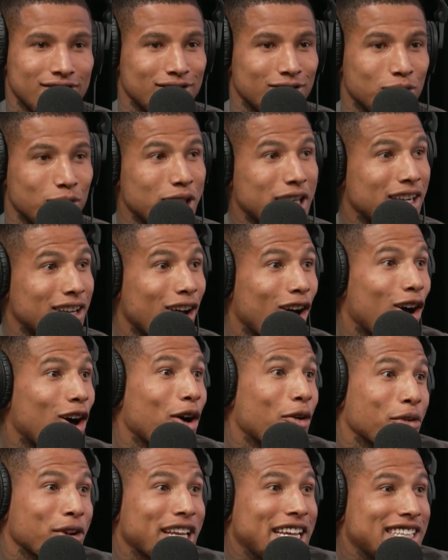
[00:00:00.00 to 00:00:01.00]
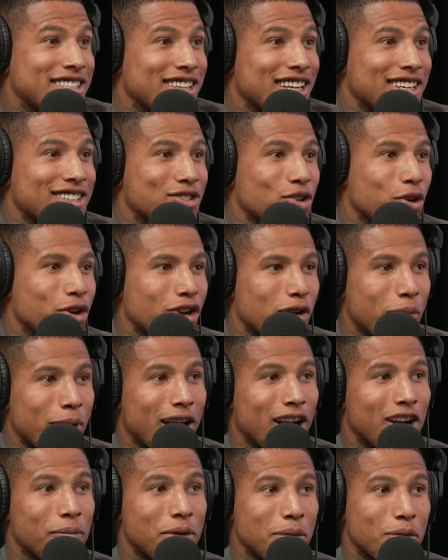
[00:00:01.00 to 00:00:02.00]
we can all relate to that story, no
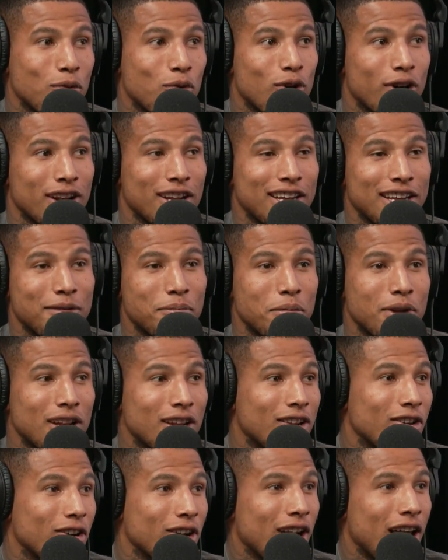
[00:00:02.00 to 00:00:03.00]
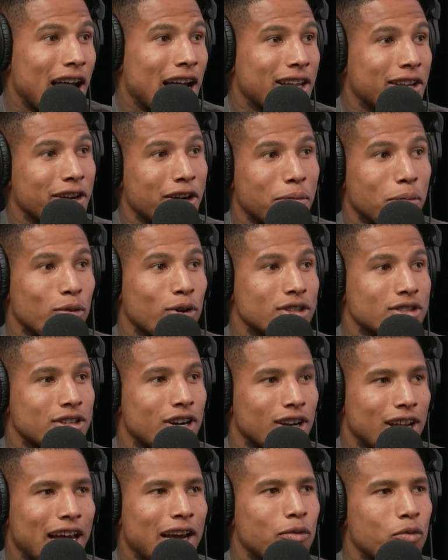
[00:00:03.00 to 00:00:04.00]
matter if people want to admit it or not. There are points in
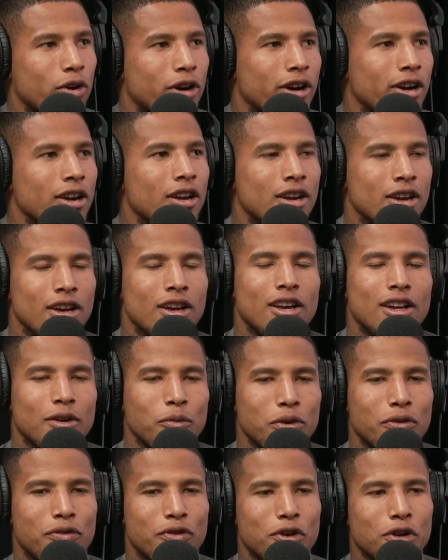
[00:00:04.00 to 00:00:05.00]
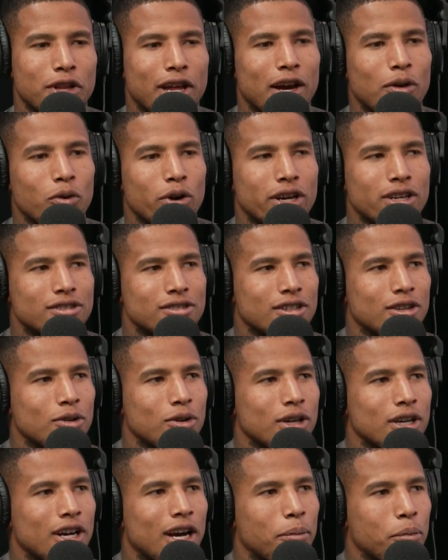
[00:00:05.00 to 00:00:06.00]
our life where we feel that way.
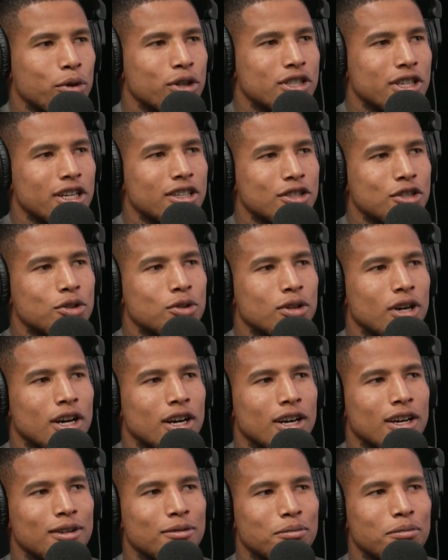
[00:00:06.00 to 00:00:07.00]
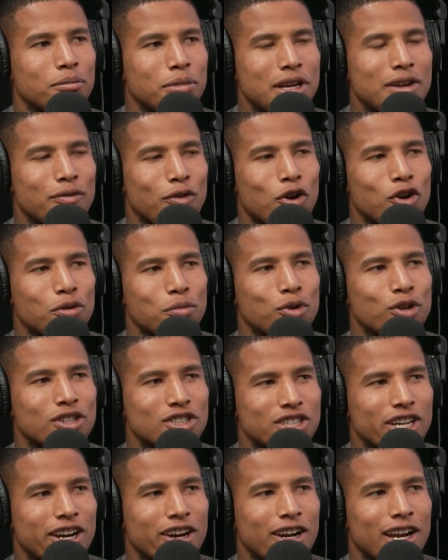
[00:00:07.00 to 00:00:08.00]
So I appreciate you being vulnerable and
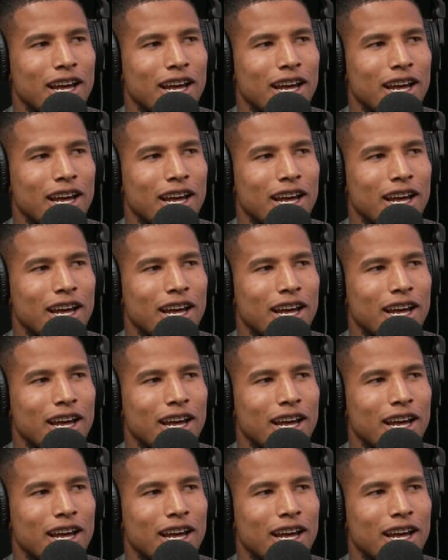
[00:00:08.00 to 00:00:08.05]
sharing